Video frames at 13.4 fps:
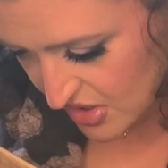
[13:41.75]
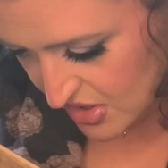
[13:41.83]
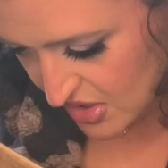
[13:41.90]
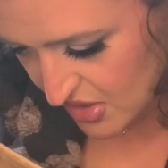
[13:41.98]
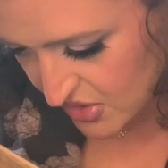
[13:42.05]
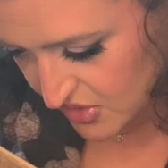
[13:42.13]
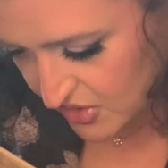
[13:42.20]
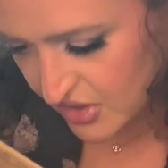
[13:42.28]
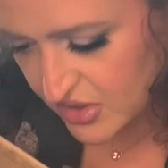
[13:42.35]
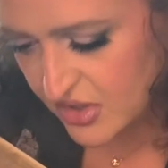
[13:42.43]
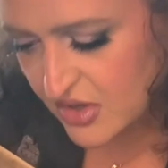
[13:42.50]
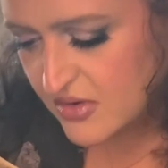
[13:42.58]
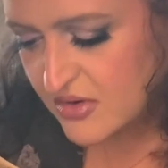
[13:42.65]
a
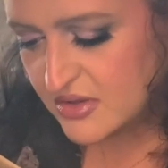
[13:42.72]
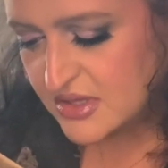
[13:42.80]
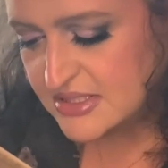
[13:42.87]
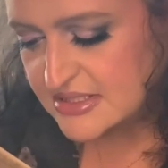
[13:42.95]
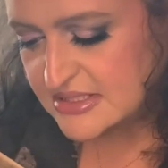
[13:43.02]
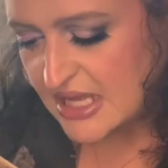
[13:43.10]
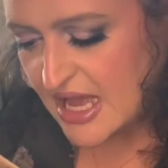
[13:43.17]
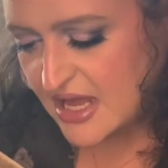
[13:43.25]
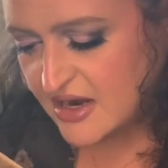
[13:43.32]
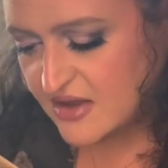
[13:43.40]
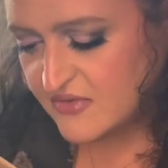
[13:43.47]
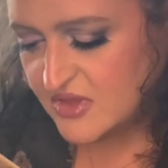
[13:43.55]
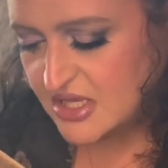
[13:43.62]
hook on the side
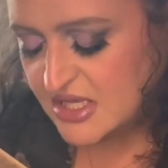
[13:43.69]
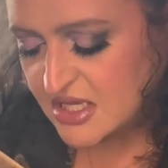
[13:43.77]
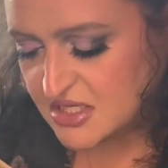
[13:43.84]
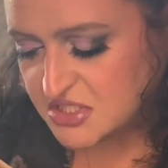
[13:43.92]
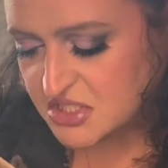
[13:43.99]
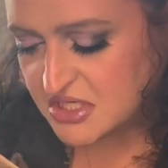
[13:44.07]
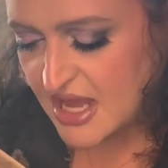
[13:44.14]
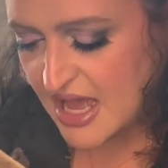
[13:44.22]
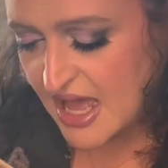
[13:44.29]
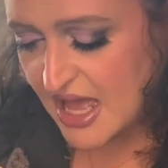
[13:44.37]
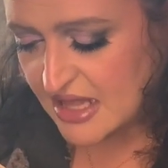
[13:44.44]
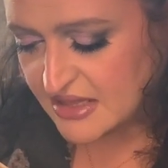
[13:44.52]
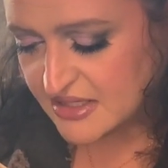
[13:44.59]
of the kitchen
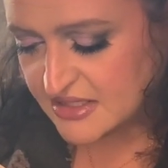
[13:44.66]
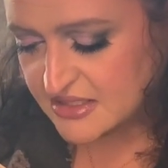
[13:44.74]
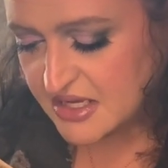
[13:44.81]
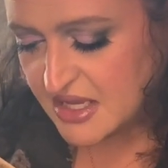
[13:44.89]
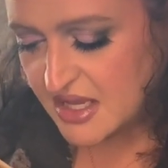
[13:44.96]
island.